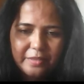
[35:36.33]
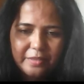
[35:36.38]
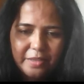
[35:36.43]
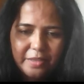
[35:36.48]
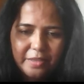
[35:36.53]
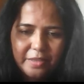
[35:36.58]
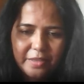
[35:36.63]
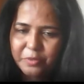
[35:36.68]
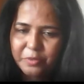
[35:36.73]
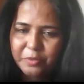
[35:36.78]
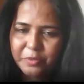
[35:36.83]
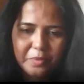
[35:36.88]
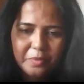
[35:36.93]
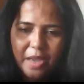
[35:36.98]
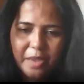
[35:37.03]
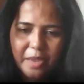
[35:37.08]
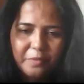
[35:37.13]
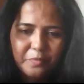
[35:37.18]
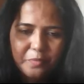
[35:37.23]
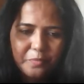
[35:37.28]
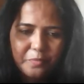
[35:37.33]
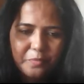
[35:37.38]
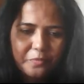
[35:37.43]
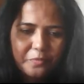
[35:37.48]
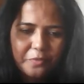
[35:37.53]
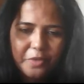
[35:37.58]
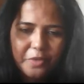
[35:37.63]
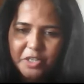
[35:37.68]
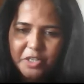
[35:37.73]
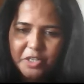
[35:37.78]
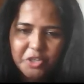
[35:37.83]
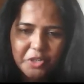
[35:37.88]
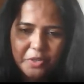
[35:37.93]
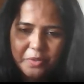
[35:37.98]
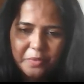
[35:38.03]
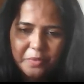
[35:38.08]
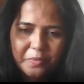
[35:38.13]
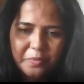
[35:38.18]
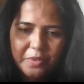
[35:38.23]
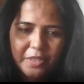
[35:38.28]
so I'm finished
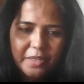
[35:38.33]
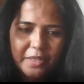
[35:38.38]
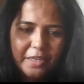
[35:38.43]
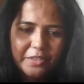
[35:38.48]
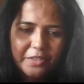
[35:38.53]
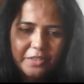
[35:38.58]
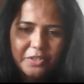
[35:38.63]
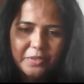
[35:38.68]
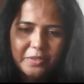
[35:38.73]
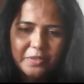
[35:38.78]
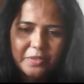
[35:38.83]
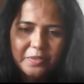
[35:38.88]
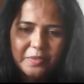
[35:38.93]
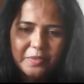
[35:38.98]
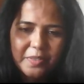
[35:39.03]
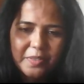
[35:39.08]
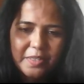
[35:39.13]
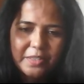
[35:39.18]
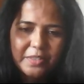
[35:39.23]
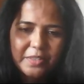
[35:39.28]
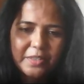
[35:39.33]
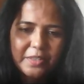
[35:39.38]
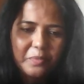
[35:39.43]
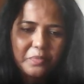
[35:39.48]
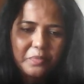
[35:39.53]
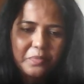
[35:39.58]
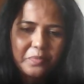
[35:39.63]
with the lecture. So,